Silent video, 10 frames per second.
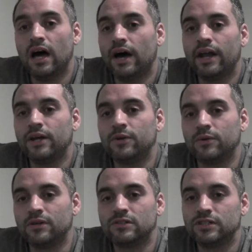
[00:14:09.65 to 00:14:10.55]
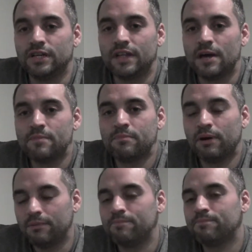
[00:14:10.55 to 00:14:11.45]
And I don't understand that.
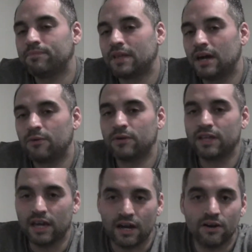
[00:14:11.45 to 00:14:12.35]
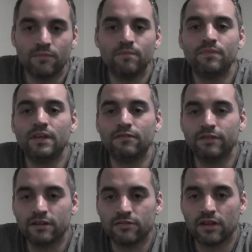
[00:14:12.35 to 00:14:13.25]
But I don't really care. They
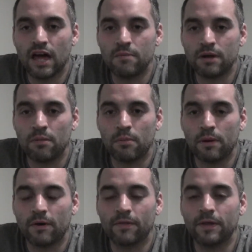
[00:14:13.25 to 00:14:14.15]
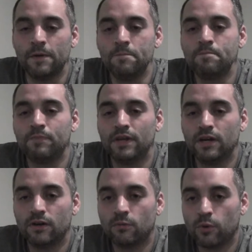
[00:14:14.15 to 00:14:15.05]
fixed the laptop apparently.
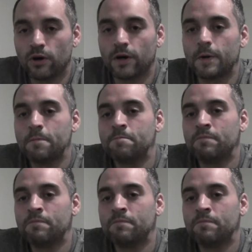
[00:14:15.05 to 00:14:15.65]
It'll work,